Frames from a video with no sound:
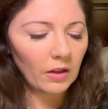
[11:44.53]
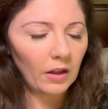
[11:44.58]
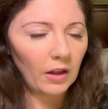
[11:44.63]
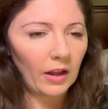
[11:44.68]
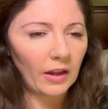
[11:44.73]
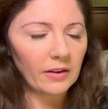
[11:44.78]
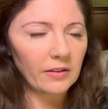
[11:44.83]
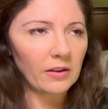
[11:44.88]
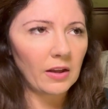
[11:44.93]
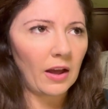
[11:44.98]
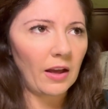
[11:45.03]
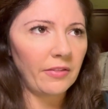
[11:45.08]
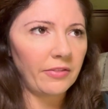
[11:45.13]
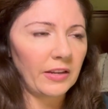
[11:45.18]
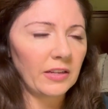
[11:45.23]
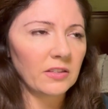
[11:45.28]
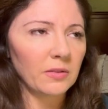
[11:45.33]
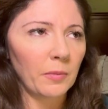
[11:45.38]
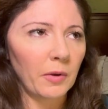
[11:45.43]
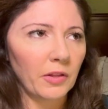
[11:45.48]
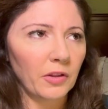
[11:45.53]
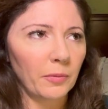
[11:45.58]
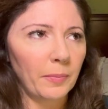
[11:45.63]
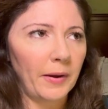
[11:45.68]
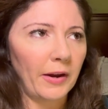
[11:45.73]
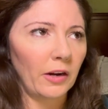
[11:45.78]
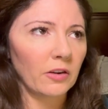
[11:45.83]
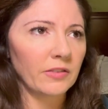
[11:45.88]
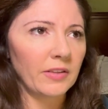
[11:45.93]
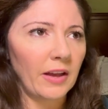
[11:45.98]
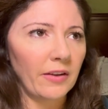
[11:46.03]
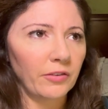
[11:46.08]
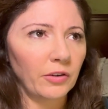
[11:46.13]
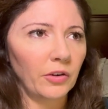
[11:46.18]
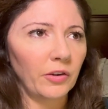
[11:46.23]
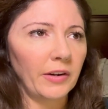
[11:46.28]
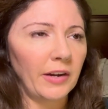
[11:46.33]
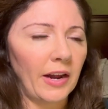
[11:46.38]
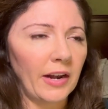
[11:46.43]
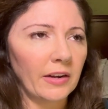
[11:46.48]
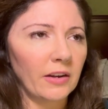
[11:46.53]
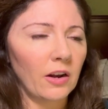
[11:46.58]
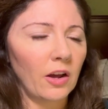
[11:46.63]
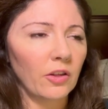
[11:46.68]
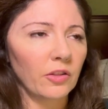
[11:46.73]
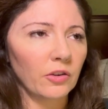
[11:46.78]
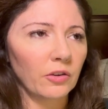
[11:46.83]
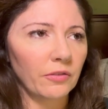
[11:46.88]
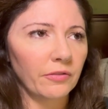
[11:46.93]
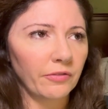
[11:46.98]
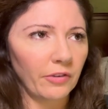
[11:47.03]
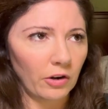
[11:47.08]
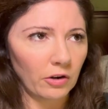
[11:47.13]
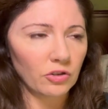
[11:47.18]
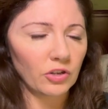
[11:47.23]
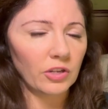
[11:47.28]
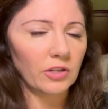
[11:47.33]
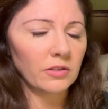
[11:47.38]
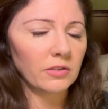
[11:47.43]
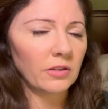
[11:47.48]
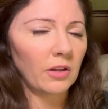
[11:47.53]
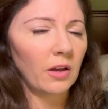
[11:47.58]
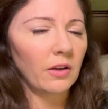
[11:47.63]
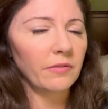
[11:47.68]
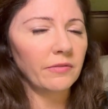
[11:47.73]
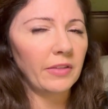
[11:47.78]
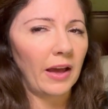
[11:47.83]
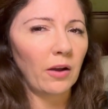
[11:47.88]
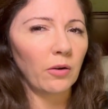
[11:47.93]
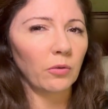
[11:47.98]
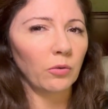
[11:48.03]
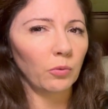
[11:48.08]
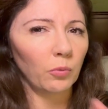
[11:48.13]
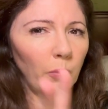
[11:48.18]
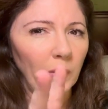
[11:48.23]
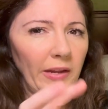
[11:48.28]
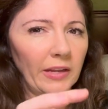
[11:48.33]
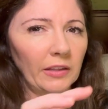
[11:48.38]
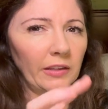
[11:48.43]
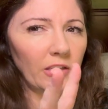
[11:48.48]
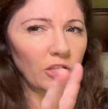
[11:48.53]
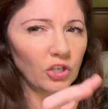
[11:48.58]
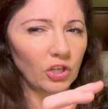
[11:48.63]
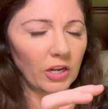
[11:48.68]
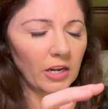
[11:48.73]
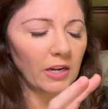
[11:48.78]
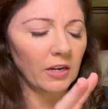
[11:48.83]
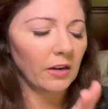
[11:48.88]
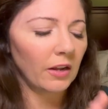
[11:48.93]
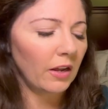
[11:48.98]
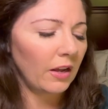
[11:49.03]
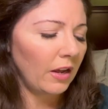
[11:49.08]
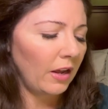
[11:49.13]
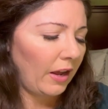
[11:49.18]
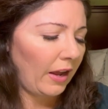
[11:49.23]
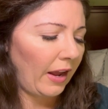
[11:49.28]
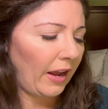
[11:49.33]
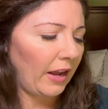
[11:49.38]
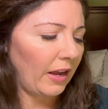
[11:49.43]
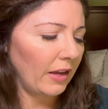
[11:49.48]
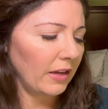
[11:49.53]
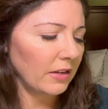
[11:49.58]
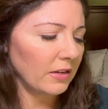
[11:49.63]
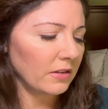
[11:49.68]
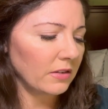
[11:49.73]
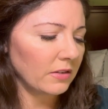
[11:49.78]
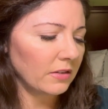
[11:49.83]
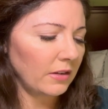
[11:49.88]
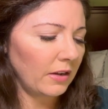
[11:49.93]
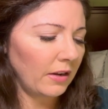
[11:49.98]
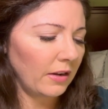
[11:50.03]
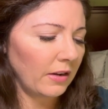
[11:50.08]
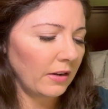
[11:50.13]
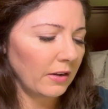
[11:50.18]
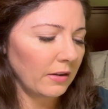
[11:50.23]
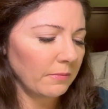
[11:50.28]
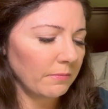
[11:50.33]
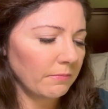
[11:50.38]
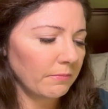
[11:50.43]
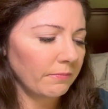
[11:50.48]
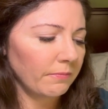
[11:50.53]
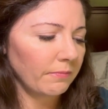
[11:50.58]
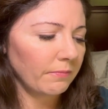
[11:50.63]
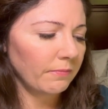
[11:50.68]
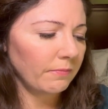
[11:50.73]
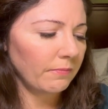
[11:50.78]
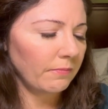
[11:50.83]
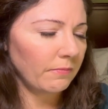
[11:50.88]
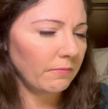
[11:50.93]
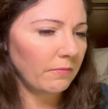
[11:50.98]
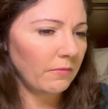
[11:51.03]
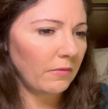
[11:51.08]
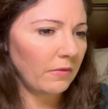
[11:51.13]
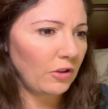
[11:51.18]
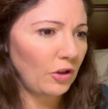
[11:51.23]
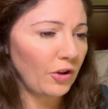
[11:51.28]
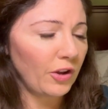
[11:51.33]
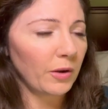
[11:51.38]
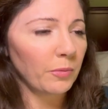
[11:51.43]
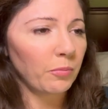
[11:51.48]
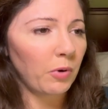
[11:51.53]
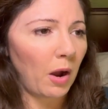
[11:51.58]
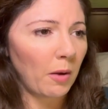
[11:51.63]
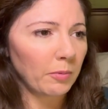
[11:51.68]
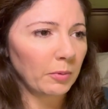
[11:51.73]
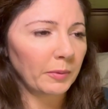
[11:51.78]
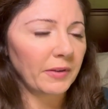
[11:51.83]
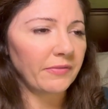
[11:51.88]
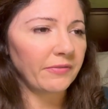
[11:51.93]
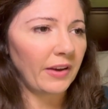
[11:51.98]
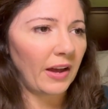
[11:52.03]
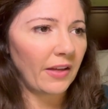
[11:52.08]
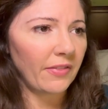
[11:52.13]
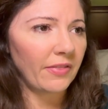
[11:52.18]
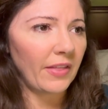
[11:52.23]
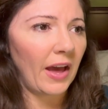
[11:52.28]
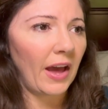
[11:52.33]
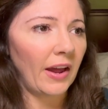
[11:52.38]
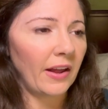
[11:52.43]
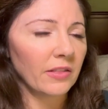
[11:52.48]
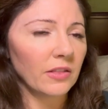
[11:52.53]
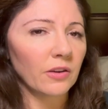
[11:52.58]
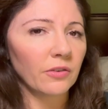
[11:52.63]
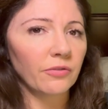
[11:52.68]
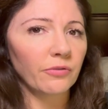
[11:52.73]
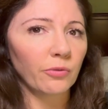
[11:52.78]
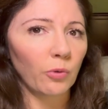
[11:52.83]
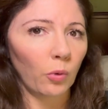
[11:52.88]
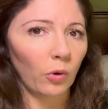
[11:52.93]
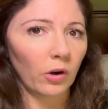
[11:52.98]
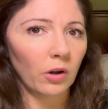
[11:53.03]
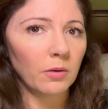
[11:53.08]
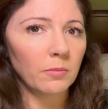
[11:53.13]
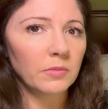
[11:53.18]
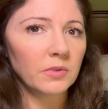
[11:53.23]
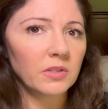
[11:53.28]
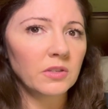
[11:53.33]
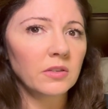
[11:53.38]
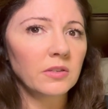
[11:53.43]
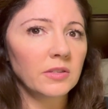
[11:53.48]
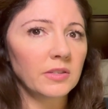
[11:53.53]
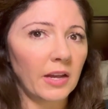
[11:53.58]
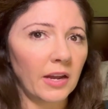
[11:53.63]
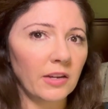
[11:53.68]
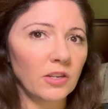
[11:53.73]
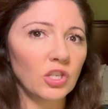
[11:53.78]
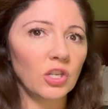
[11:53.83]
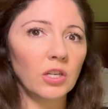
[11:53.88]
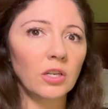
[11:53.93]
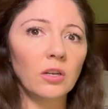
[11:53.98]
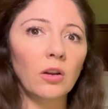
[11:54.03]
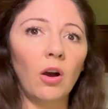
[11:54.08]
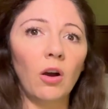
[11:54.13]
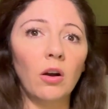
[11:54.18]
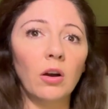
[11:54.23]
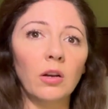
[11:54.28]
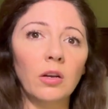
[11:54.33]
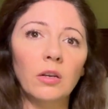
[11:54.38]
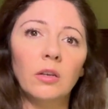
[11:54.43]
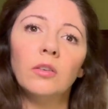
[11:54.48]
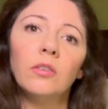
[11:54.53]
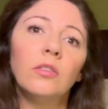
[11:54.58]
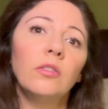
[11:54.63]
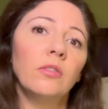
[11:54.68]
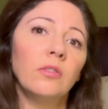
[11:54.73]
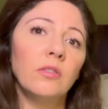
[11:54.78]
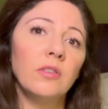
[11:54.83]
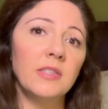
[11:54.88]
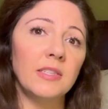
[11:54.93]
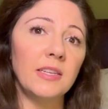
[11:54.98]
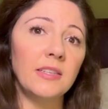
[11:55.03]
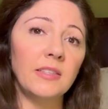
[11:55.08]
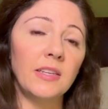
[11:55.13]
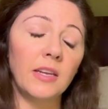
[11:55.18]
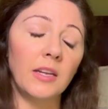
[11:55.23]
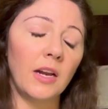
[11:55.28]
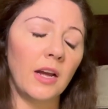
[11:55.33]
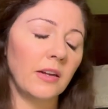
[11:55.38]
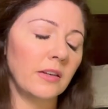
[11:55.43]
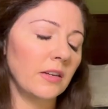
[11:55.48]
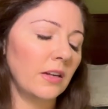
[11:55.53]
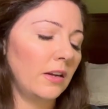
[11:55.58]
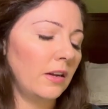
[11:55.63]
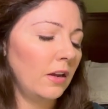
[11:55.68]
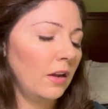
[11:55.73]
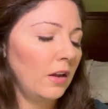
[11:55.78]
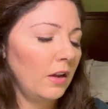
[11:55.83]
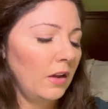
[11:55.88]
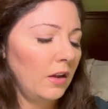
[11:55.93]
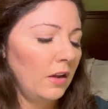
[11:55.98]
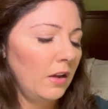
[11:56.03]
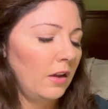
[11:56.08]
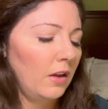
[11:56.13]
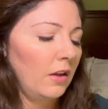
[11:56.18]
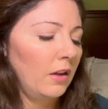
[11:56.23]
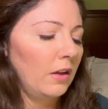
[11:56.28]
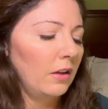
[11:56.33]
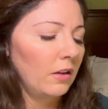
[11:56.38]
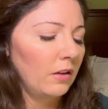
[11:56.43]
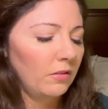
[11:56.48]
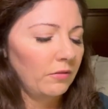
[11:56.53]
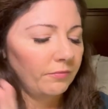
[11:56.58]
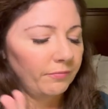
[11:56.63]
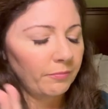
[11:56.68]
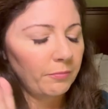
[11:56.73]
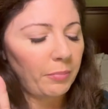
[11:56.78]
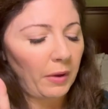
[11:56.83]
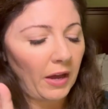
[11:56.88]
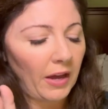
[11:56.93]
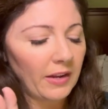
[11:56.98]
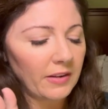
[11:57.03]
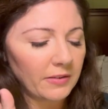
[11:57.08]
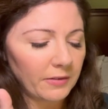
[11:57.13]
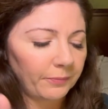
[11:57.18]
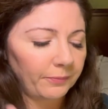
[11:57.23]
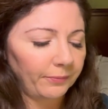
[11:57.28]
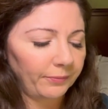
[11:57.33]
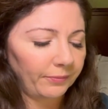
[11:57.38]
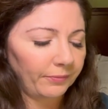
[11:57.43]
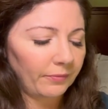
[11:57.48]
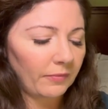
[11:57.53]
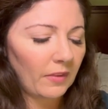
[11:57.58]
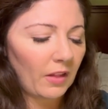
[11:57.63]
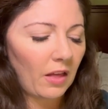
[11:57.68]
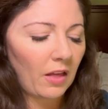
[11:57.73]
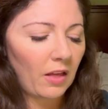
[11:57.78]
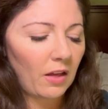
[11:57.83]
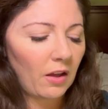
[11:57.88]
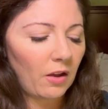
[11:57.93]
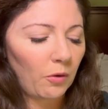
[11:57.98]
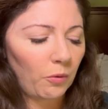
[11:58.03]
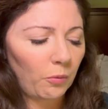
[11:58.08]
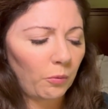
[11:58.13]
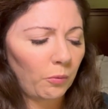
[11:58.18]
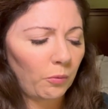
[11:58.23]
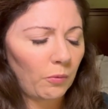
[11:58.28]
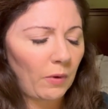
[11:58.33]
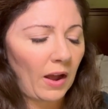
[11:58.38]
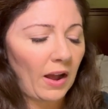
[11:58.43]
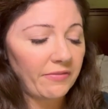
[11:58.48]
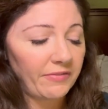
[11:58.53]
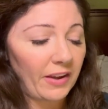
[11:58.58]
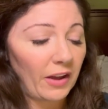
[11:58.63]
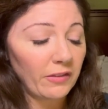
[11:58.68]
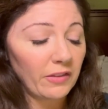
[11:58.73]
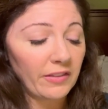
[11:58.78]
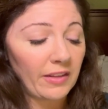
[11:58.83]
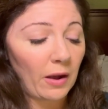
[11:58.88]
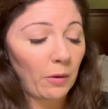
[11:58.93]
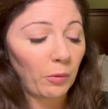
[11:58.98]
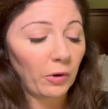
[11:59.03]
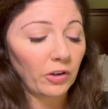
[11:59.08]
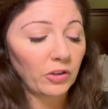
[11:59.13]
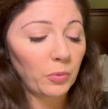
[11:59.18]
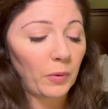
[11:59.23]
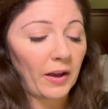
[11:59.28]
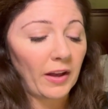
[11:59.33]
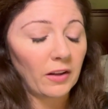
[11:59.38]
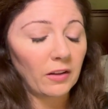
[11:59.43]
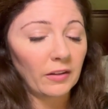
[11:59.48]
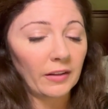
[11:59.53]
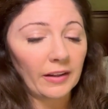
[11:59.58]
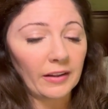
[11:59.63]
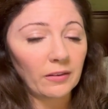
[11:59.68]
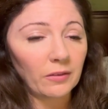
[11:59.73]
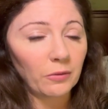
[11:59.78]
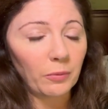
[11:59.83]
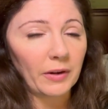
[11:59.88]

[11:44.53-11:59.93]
and I think some other parents have created other versions of that weekly sheet and um, you can probably find that in the forums section on CC Connected. But I found that that worked well and